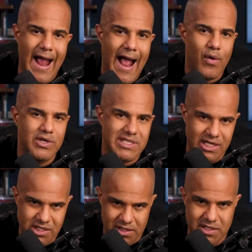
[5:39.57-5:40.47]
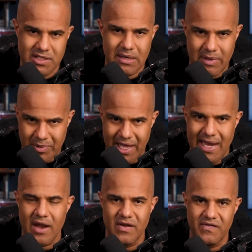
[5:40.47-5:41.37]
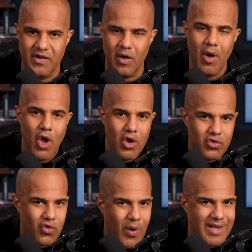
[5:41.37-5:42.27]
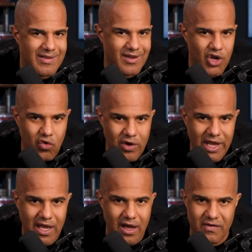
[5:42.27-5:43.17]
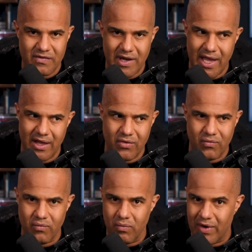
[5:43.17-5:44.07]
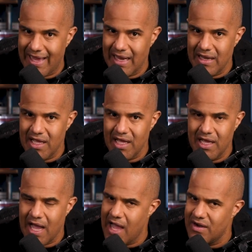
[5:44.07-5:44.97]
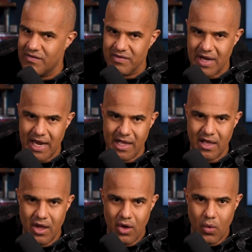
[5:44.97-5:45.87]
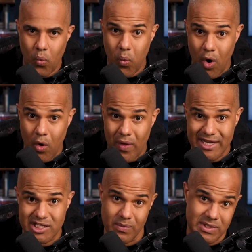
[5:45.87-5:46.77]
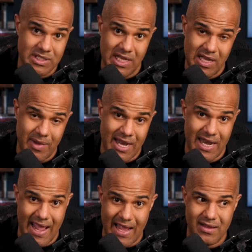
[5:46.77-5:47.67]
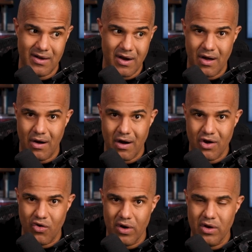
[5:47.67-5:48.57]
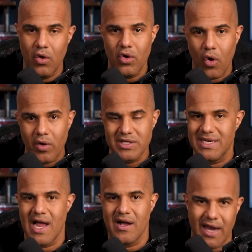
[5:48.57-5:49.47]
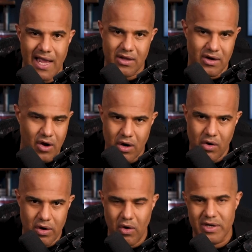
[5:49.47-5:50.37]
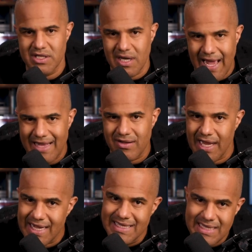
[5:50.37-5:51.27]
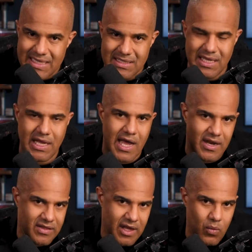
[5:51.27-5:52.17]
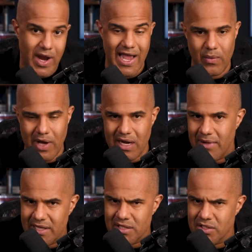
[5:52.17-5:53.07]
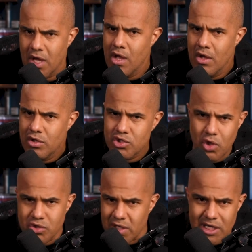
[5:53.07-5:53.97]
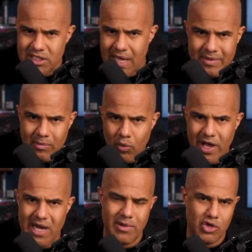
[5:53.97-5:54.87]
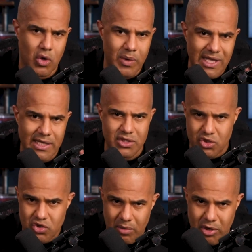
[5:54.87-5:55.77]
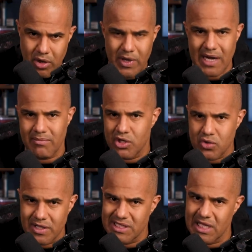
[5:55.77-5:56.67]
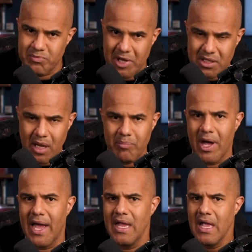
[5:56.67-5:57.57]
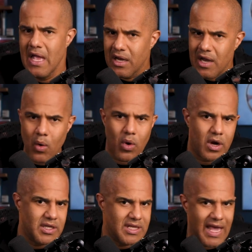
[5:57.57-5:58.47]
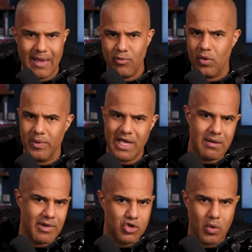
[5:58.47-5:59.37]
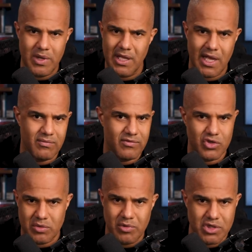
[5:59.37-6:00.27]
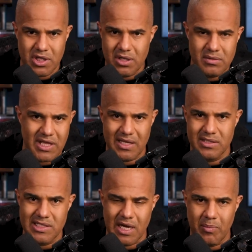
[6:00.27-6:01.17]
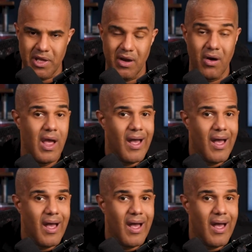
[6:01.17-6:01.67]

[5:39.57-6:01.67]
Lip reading: How is that justice going to be played out in the film? To what degree of like indie kind of like, whoa, that shit was deep and it ended on a hardcore note? Or is it not going to end on a hardcore note? Is it going to end on like a Disney kind of thing where, hey, we got to make this socially acceptable. We got to make sure we can get distributed. We got to make sure this gets picked up by network and cable. And we got to make sure we can get distribution things set up here.